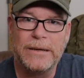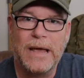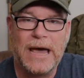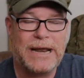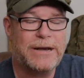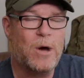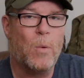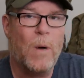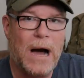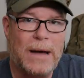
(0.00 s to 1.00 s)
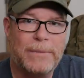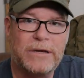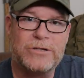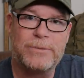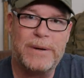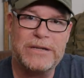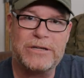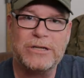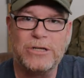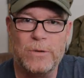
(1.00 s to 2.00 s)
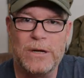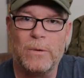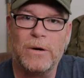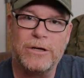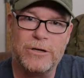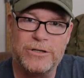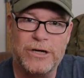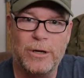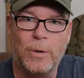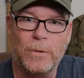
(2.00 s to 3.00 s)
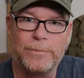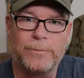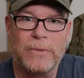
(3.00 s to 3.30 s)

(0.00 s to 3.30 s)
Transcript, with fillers: And I know why, because you're basically doing what you're told.